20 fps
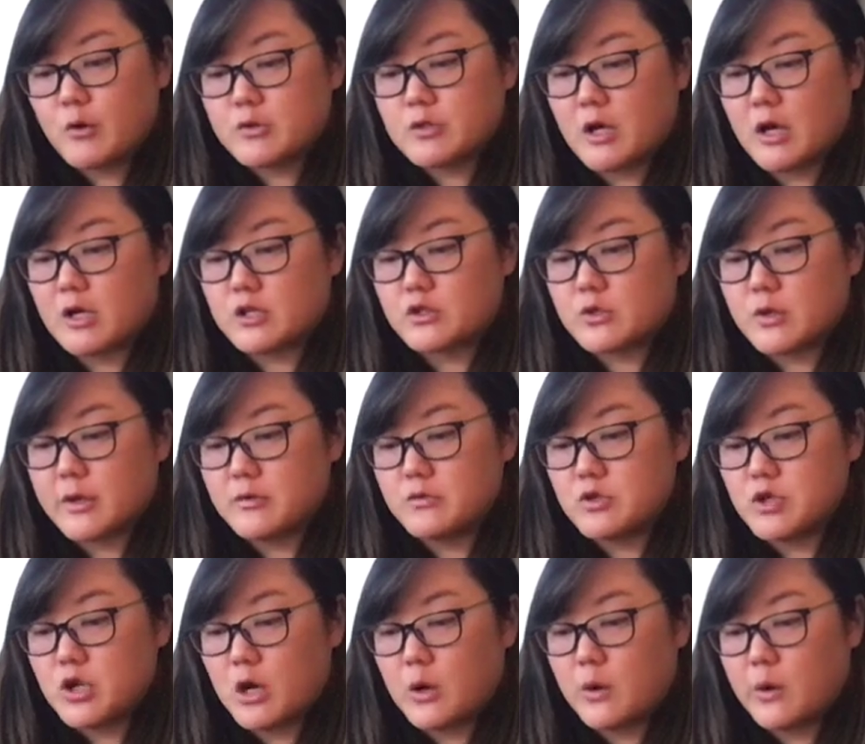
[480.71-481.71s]
on it, so I don't
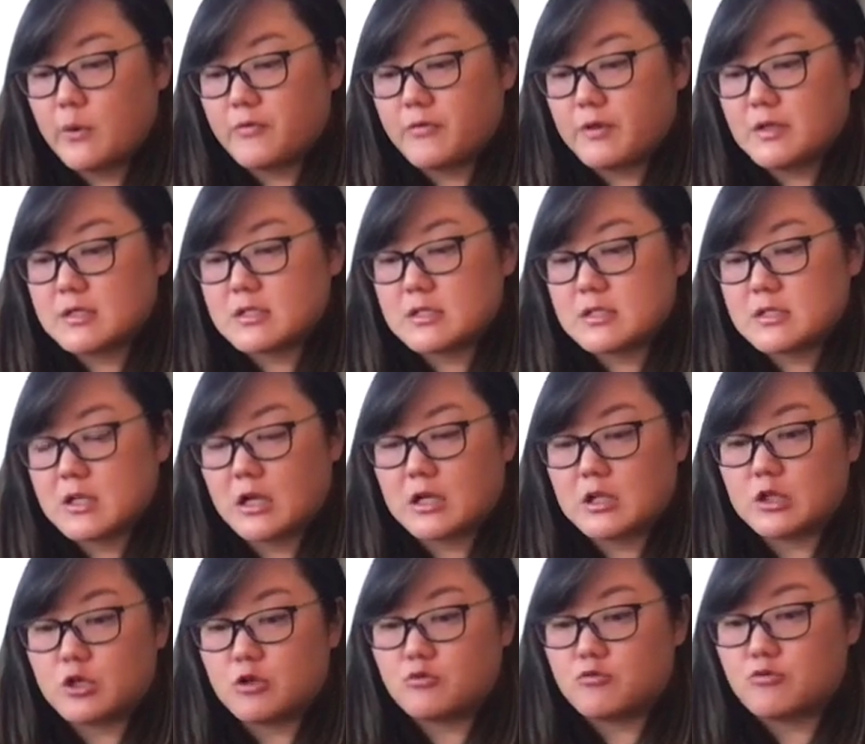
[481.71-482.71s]
know if it's got a
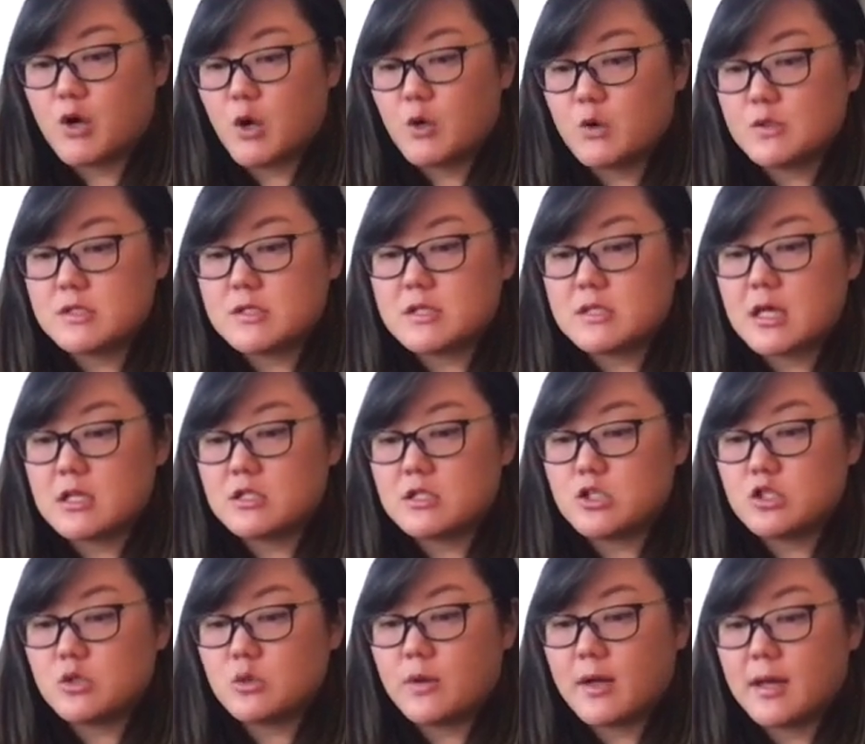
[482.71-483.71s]
little rose scent
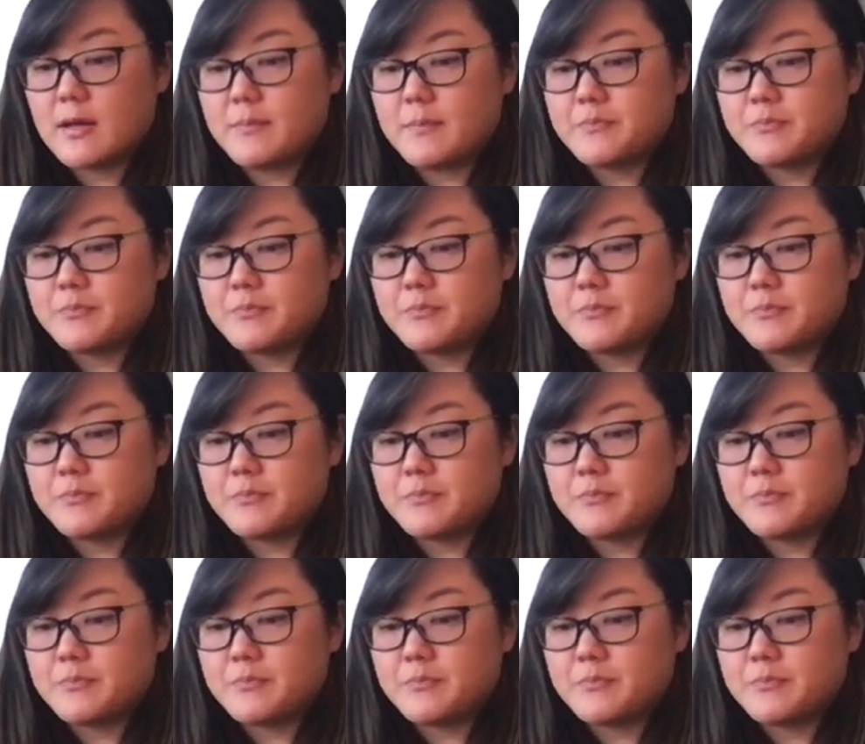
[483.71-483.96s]
to it.